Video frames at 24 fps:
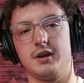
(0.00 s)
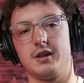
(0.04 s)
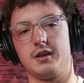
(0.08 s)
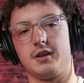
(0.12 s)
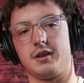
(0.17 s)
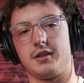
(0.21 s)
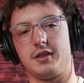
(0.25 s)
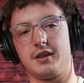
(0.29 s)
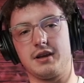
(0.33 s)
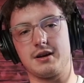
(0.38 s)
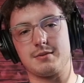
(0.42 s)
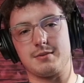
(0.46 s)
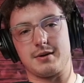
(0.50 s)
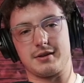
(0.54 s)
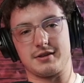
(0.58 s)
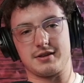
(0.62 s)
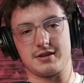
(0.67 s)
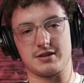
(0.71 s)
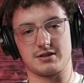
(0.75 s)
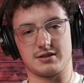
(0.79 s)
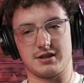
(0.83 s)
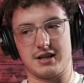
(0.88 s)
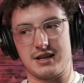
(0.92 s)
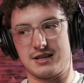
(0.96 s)
The thing about
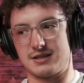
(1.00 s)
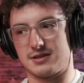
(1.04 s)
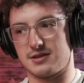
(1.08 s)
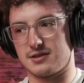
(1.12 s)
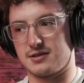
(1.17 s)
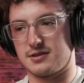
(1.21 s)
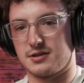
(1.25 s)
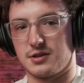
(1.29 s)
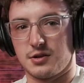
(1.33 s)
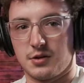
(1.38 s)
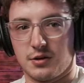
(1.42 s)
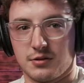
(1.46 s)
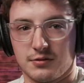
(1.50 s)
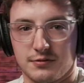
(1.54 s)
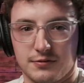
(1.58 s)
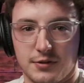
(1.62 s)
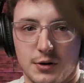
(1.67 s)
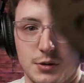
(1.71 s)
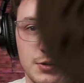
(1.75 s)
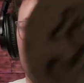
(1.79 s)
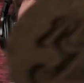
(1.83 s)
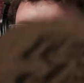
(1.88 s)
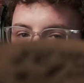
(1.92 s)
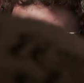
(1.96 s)
this lens is you can
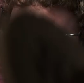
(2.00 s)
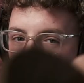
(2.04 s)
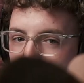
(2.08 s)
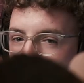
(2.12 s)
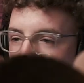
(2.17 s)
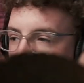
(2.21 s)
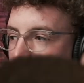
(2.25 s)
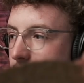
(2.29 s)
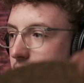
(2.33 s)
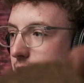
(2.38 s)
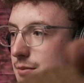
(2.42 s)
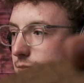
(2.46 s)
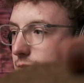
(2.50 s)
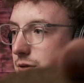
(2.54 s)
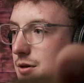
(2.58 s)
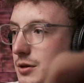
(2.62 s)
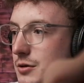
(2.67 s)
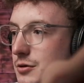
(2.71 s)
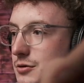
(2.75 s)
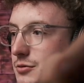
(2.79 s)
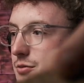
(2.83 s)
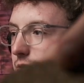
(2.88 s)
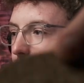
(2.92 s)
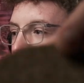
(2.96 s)
focus really up
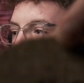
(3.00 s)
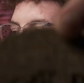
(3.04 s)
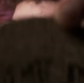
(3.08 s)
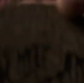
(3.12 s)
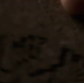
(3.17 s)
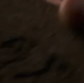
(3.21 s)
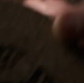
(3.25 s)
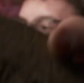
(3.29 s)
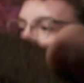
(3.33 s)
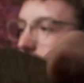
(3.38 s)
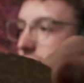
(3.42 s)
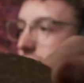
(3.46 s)
close with it, which is